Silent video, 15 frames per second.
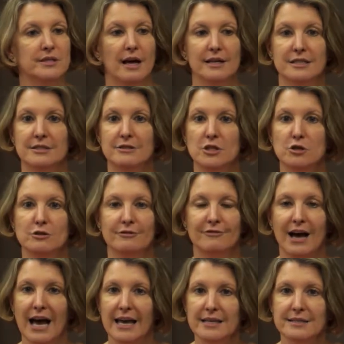a new
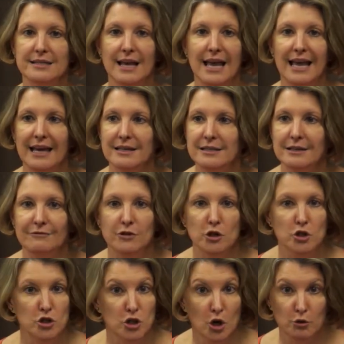device and if
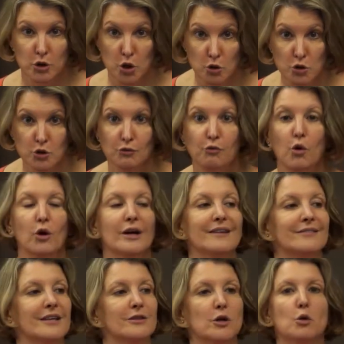there's no use for
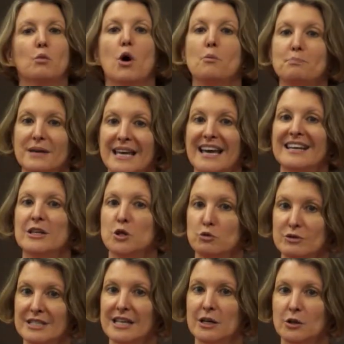it, then there won't be any
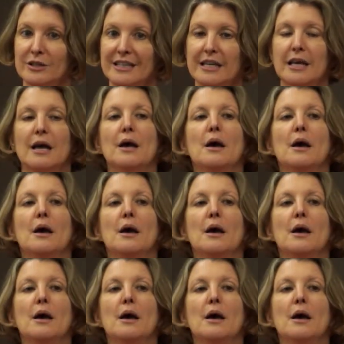utility.